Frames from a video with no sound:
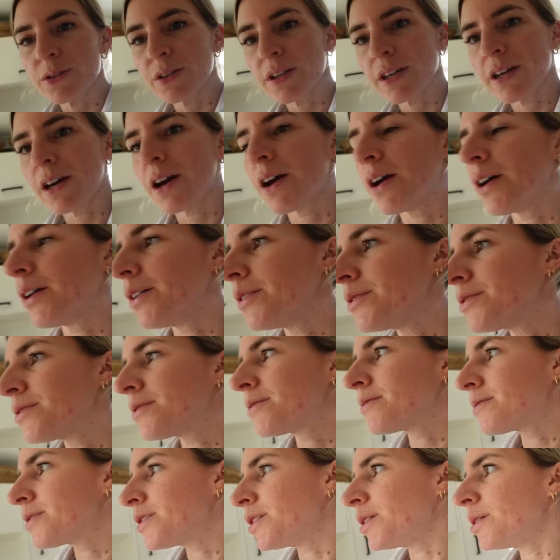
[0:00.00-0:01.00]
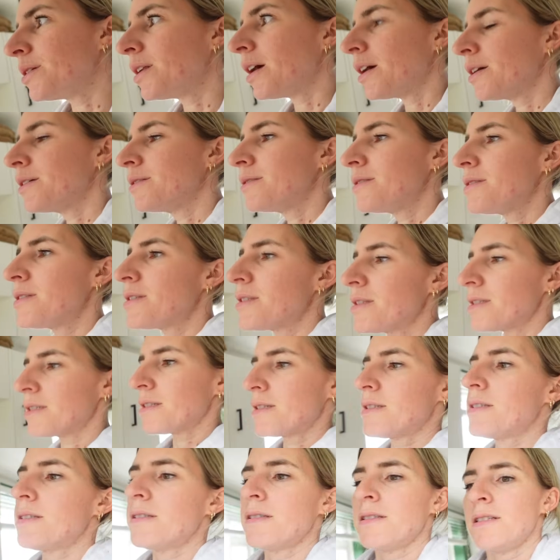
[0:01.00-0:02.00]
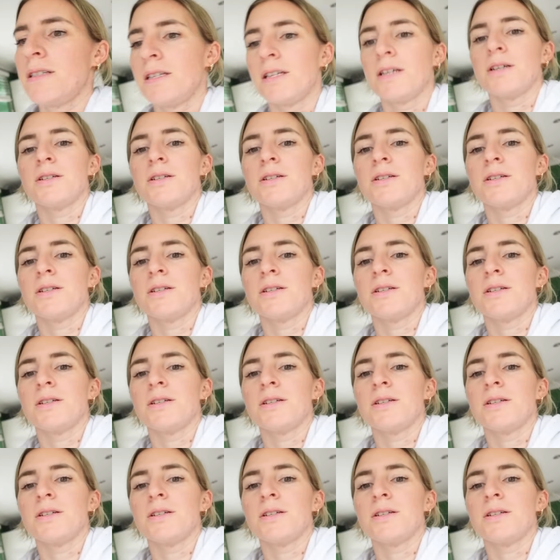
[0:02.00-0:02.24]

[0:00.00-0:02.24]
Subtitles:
on the go. Two loads to